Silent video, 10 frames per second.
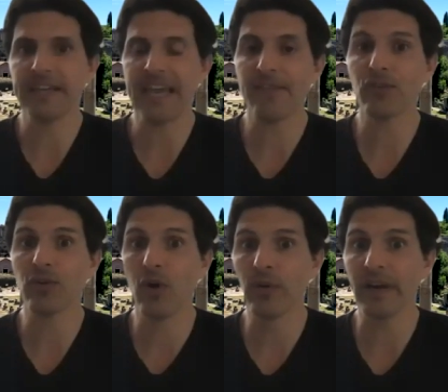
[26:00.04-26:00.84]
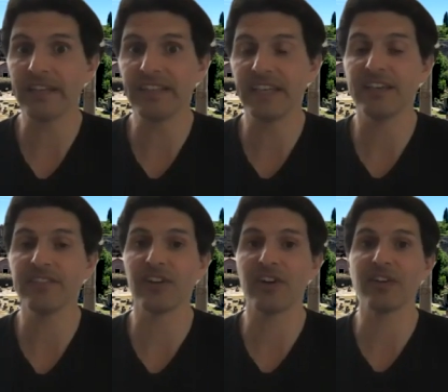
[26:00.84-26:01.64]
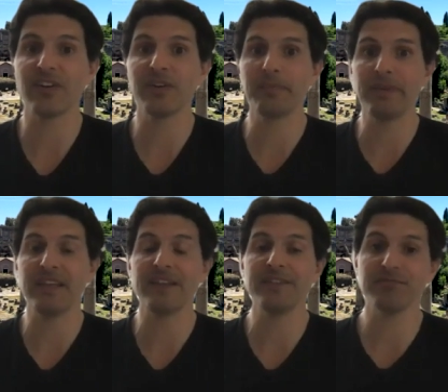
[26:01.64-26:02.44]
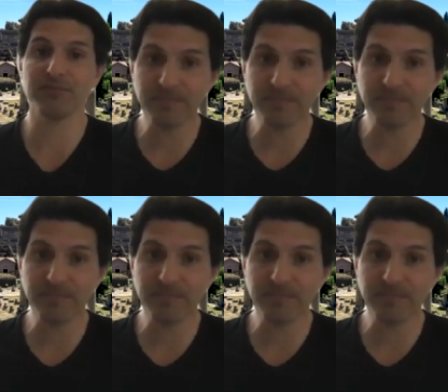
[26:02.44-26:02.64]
have their own ideas that aren't going to be